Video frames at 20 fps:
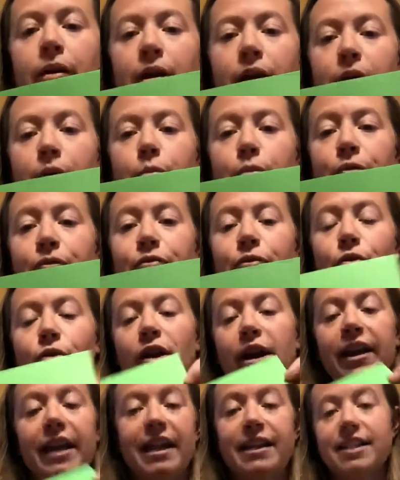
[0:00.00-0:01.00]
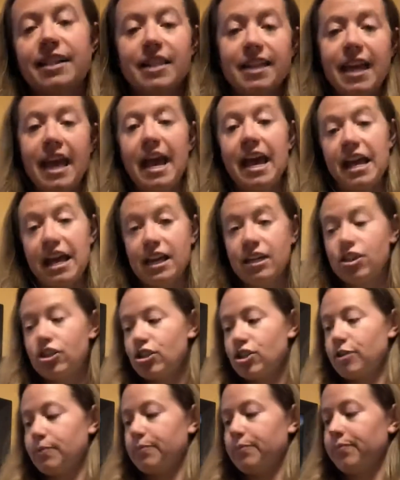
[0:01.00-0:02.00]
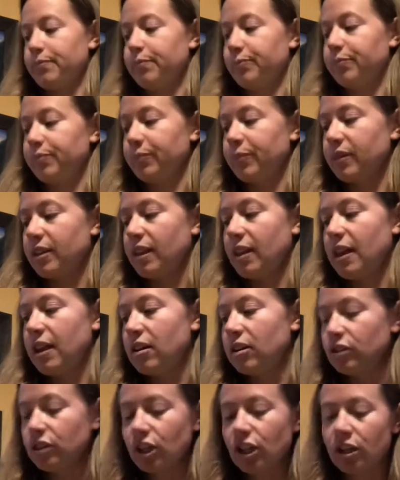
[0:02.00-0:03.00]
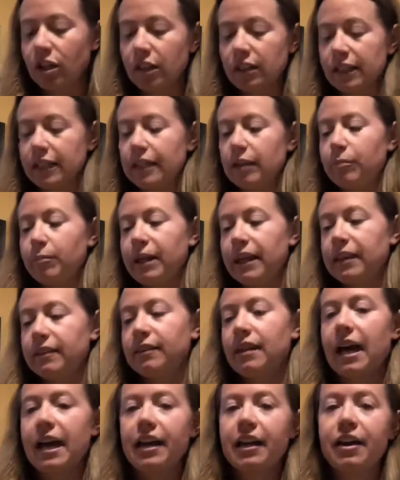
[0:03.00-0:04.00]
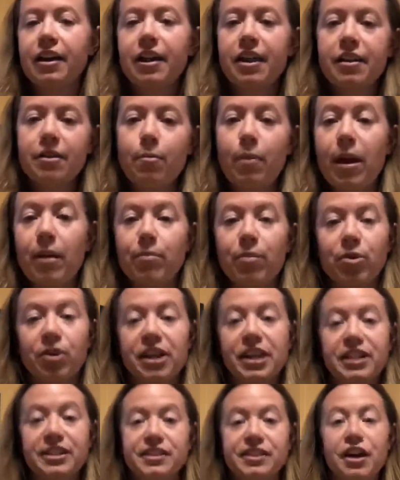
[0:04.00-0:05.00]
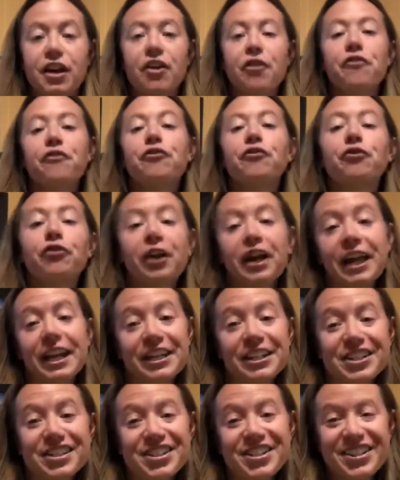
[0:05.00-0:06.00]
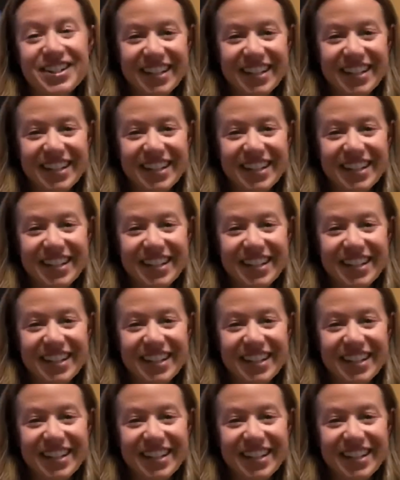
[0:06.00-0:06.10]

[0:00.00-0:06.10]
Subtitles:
before I get to the edge. It'll look a little bit like the paper is fringed.